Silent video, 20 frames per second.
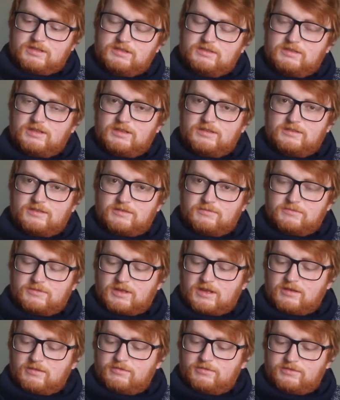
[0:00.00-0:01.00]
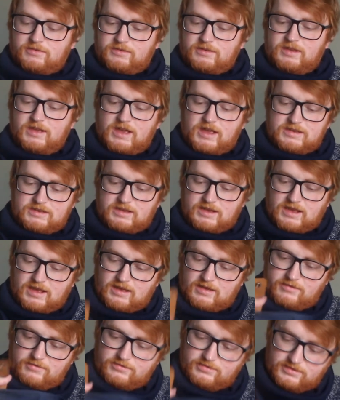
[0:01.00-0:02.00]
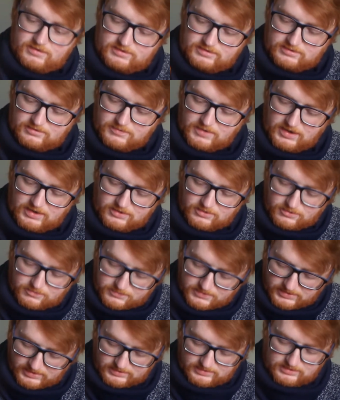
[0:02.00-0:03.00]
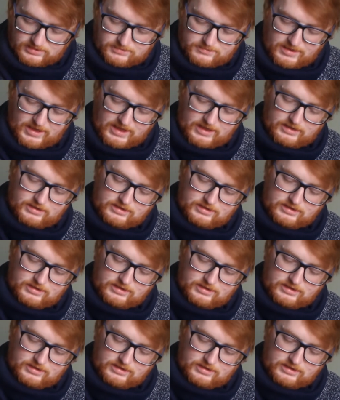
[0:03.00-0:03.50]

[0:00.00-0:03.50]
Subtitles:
this comes off and you have your main opening into the bag.